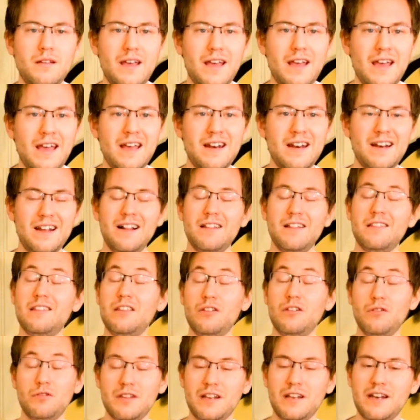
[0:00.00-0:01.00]
And I'll
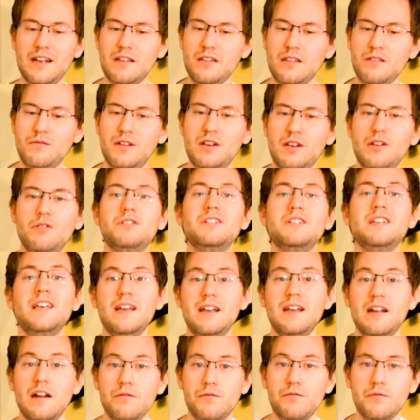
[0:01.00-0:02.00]
see you in the next video.
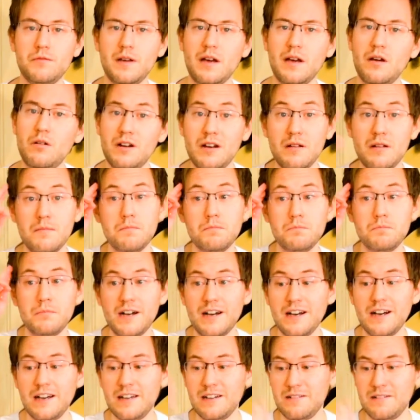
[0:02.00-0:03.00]
Take care from now.
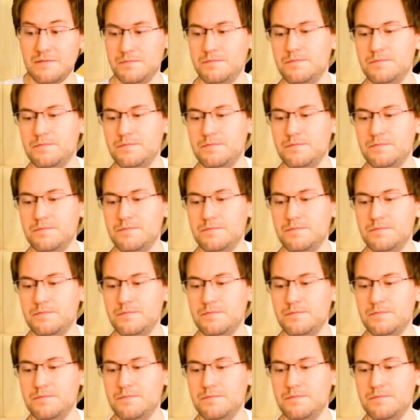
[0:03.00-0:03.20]
Bye.